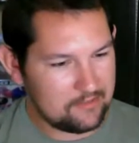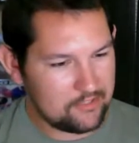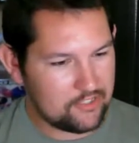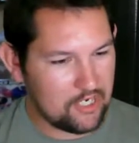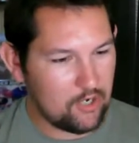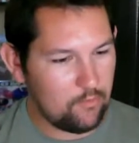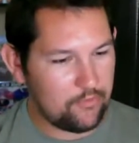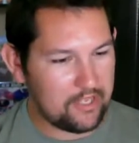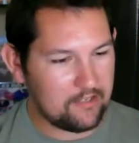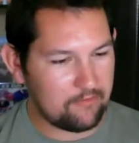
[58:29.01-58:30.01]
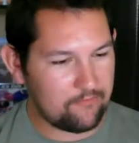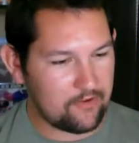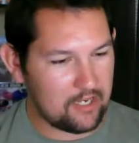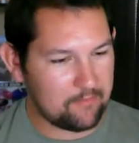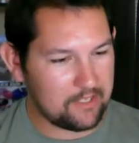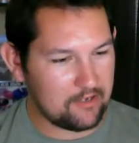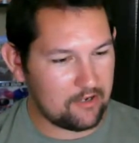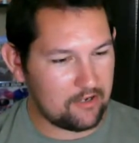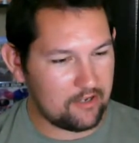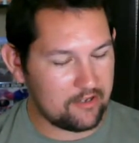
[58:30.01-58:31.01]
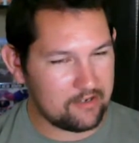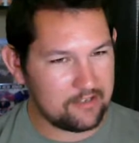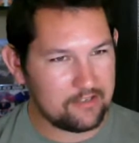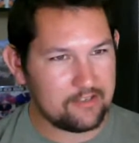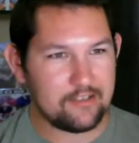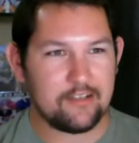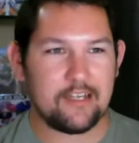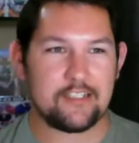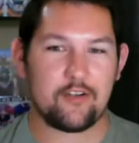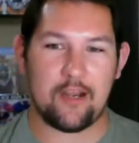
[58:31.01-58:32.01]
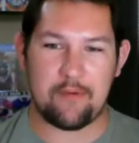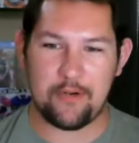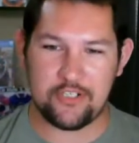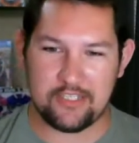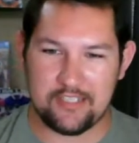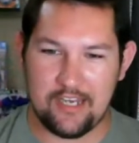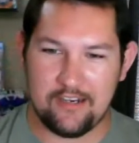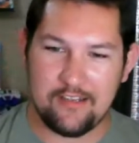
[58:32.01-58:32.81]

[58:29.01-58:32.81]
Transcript: Joe, thank you for following me on Instagram. I appreciate that.